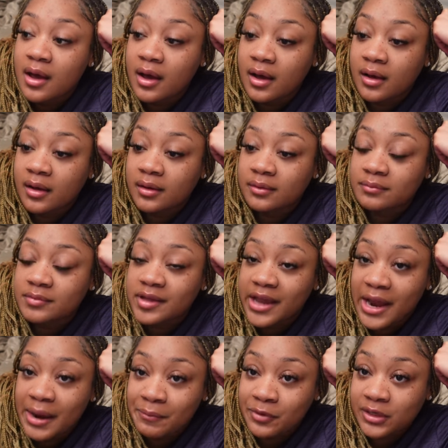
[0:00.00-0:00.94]
The
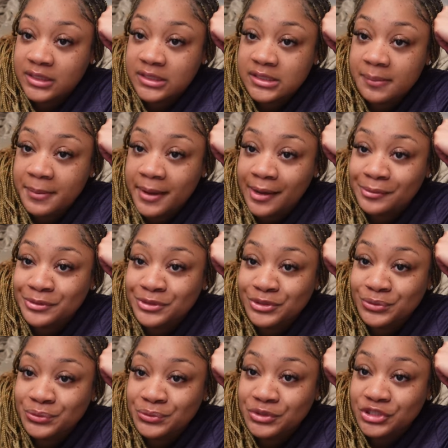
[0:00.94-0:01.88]
camera is about
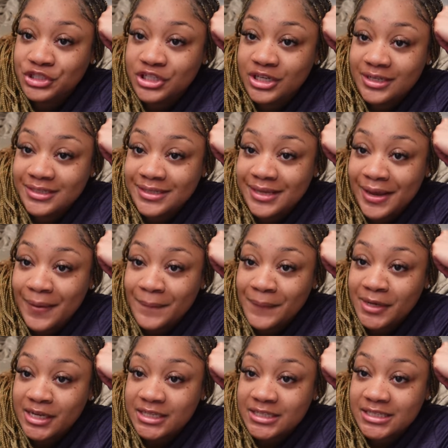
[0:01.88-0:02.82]
to shut down
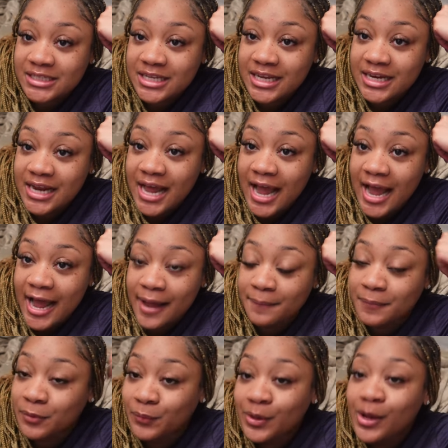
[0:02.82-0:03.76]
because it's getting
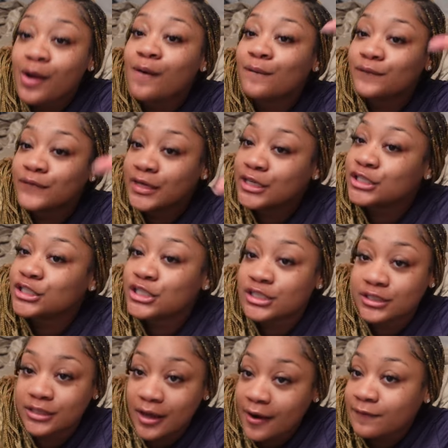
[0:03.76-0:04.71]
hot, but we're gonna finish
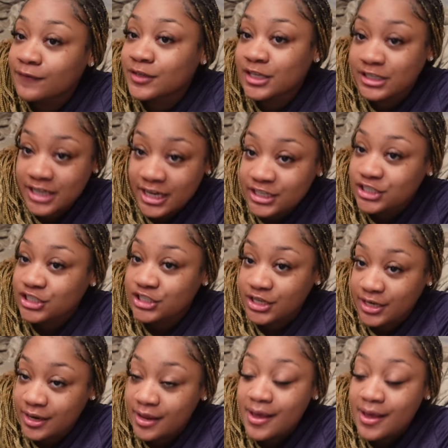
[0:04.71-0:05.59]
this conversation